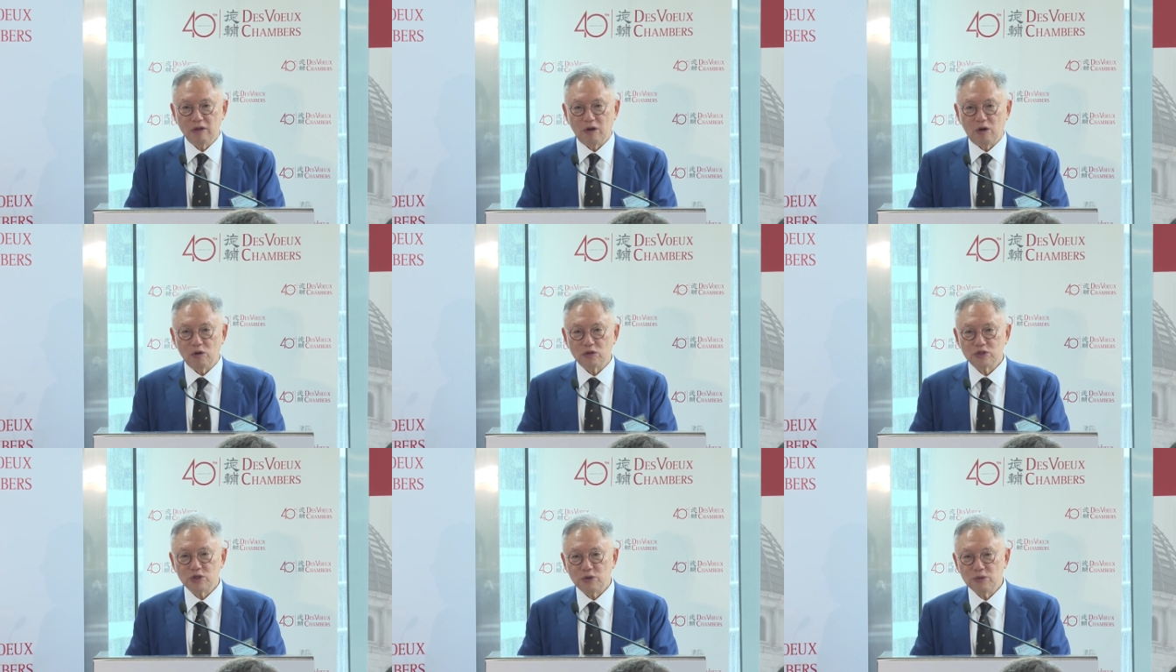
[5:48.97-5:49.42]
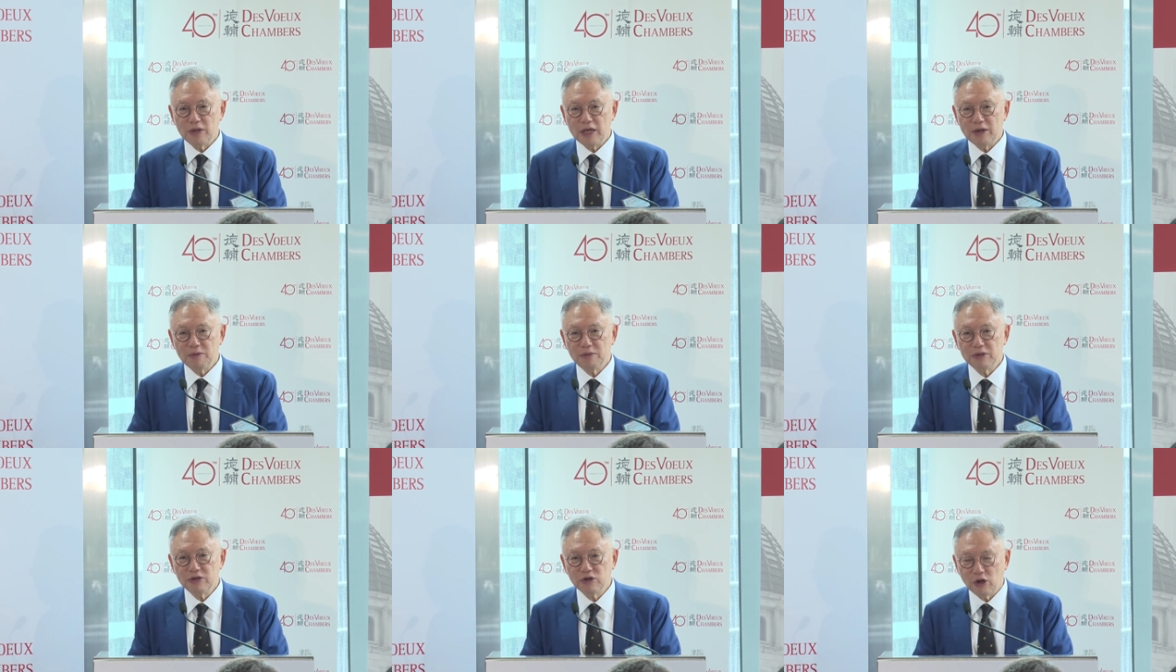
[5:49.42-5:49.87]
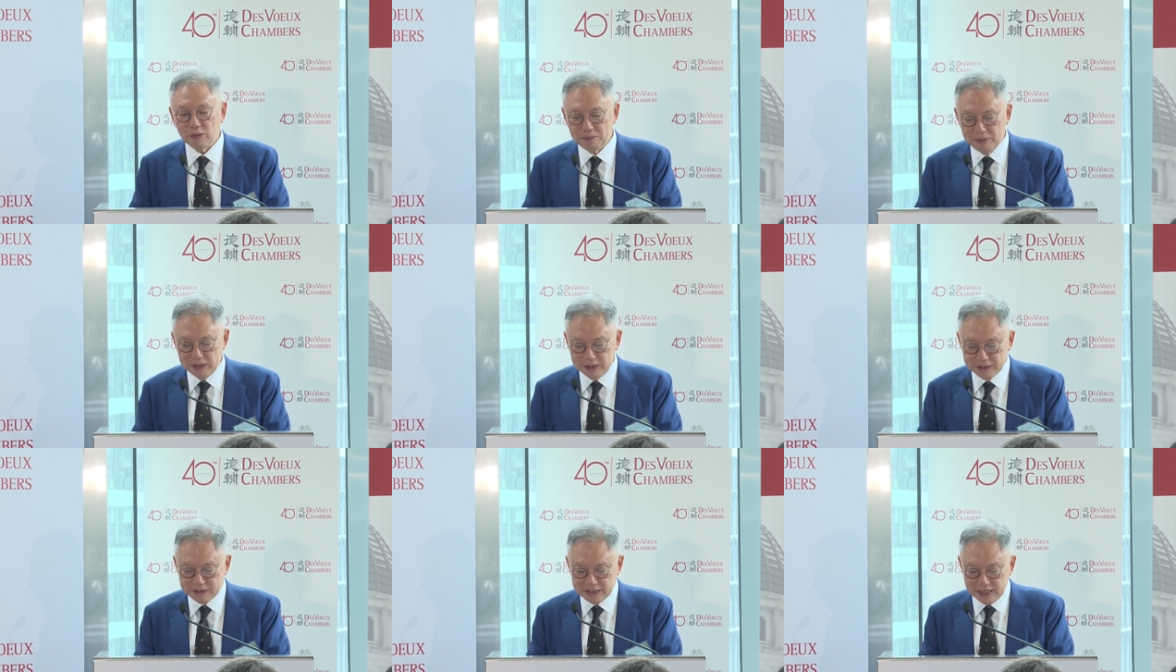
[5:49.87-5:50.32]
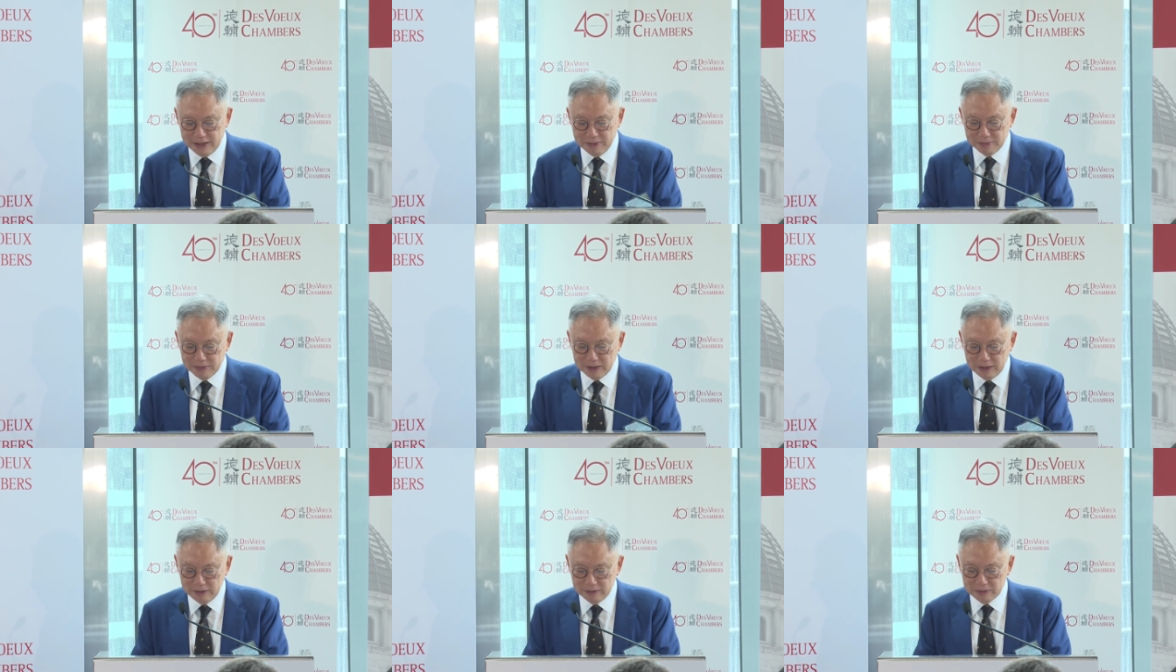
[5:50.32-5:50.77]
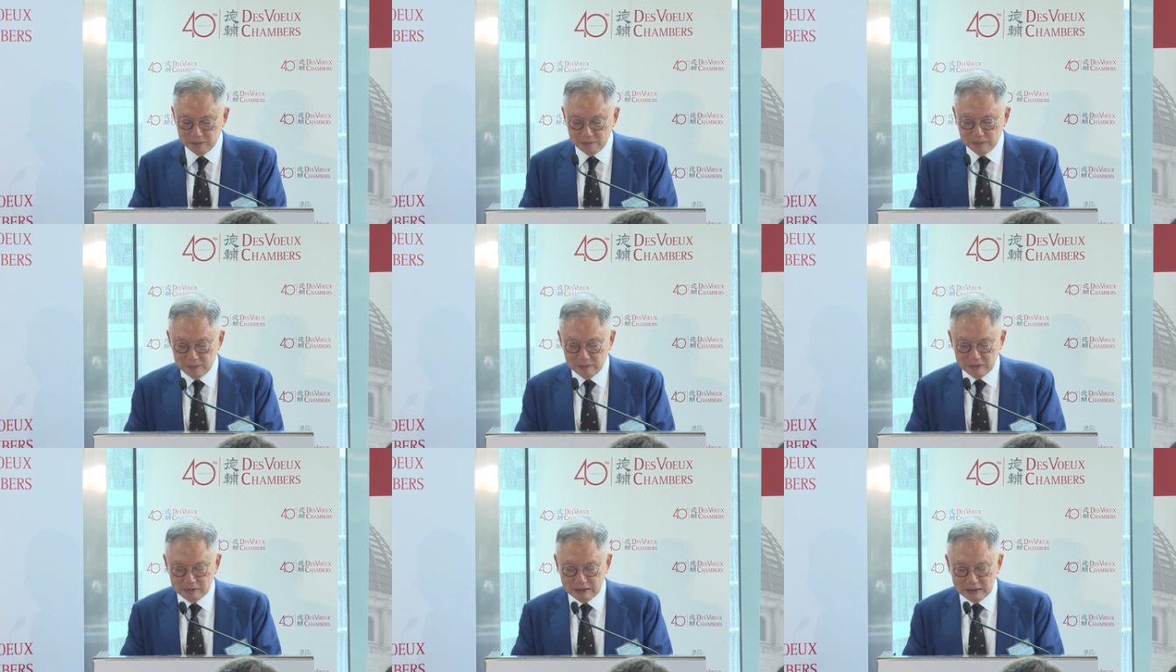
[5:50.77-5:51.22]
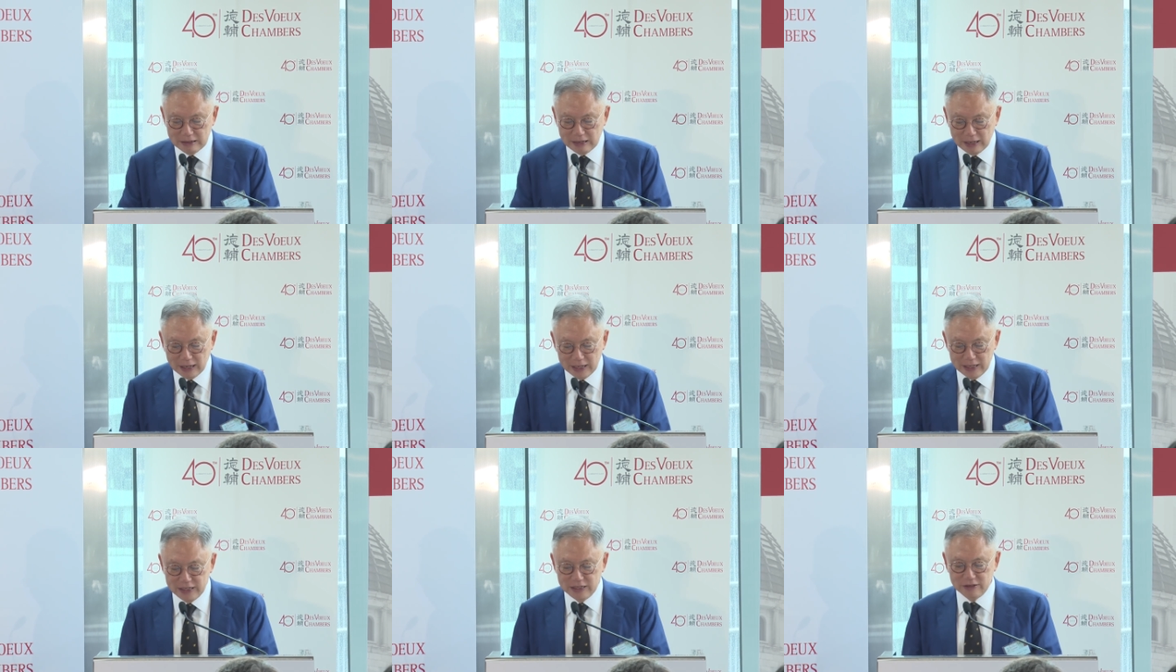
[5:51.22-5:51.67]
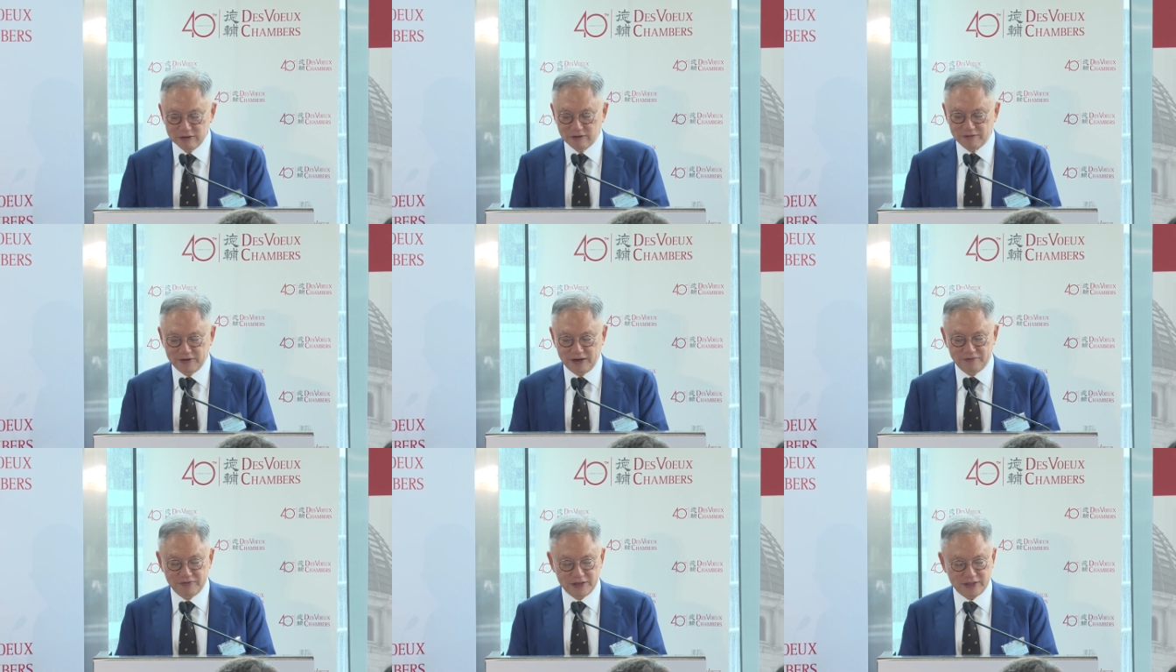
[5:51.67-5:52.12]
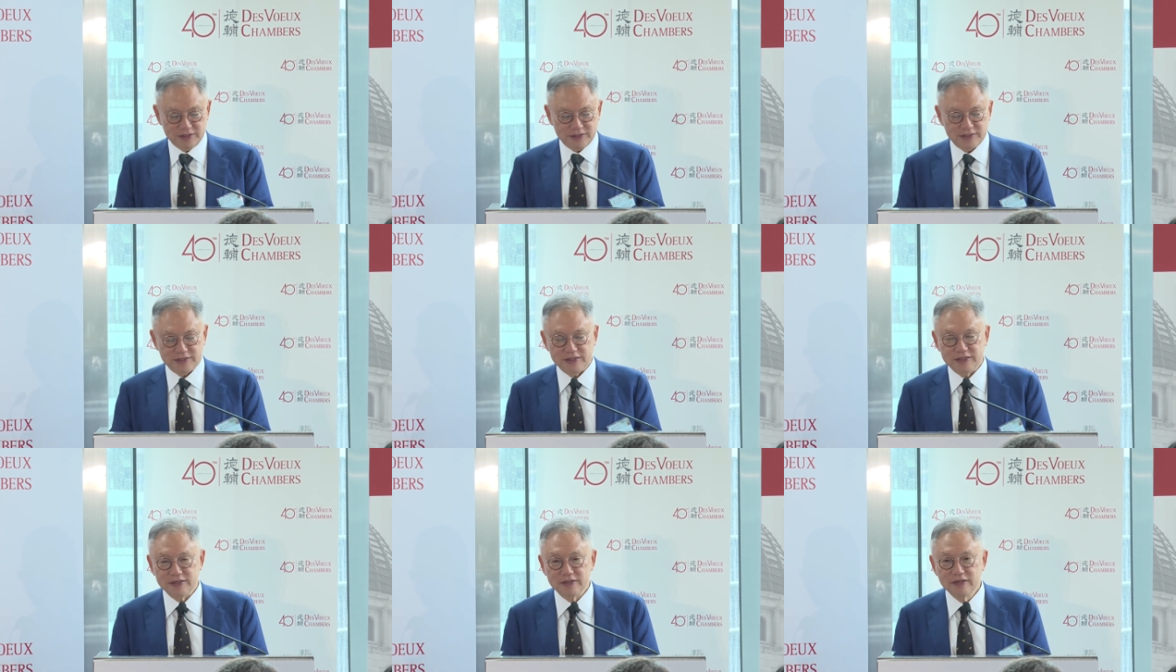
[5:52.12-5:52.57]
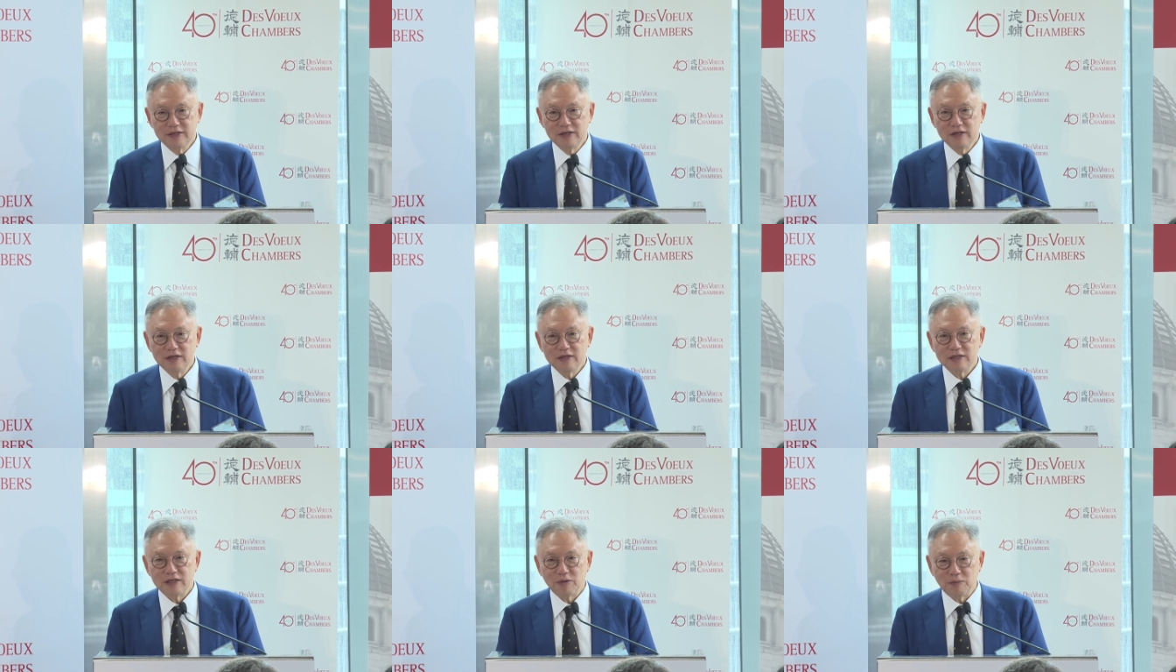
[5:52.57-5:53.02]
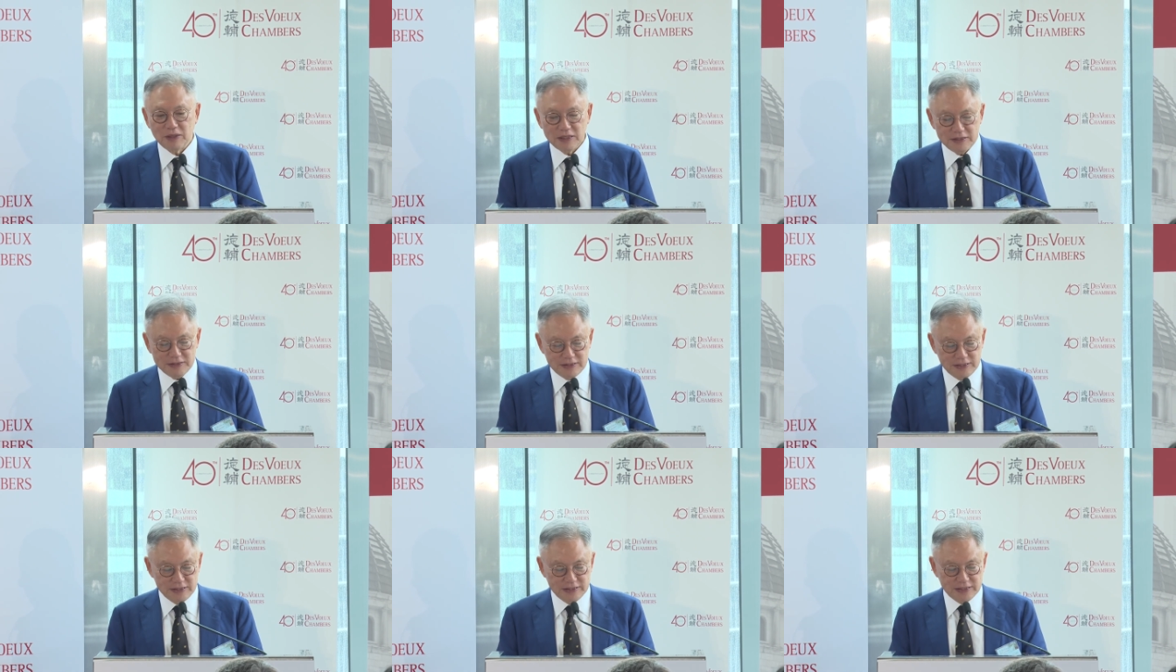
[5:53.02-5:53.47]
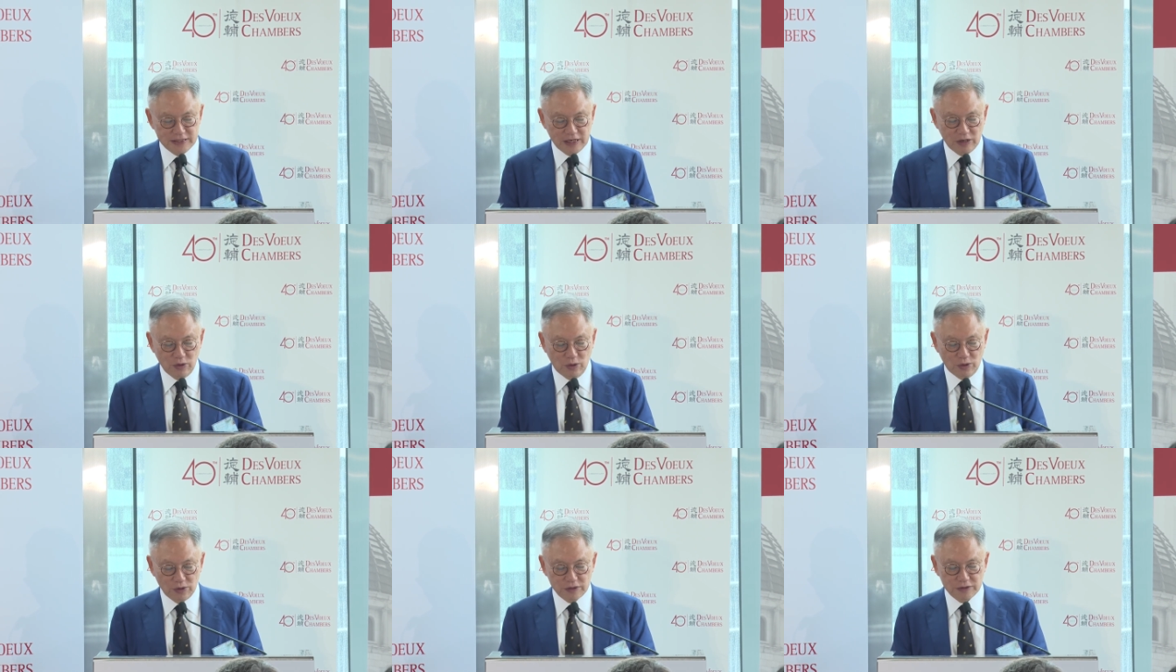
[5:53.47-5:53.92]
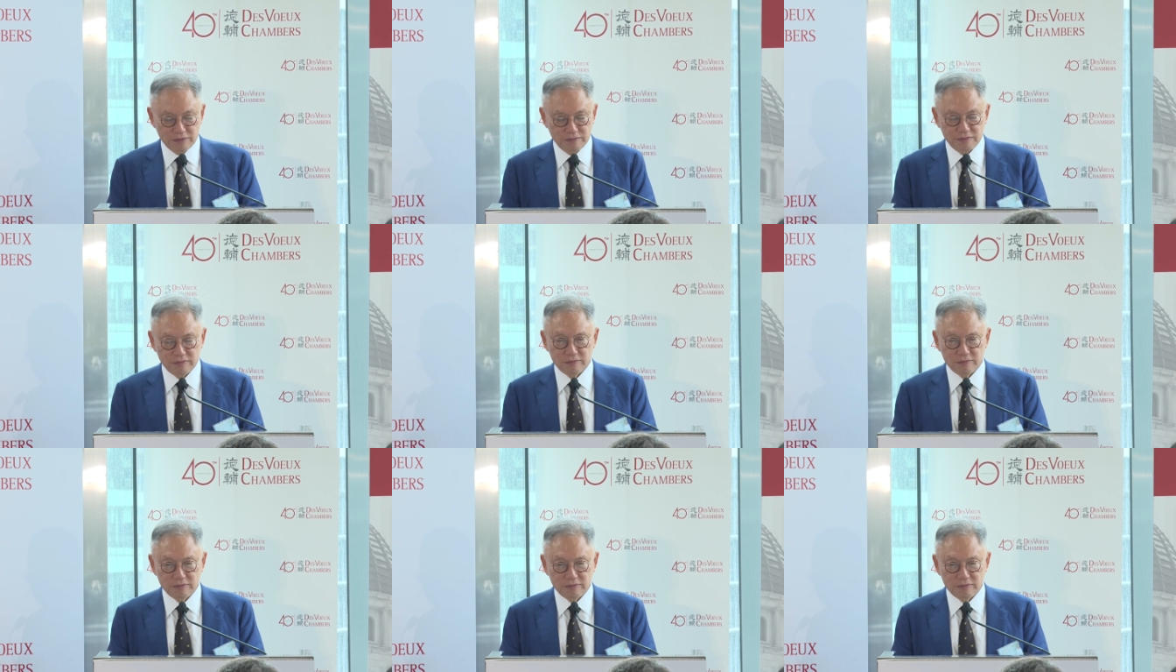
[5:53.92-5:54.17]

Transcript: although it would not be the same kind of advocacy that one sees in court.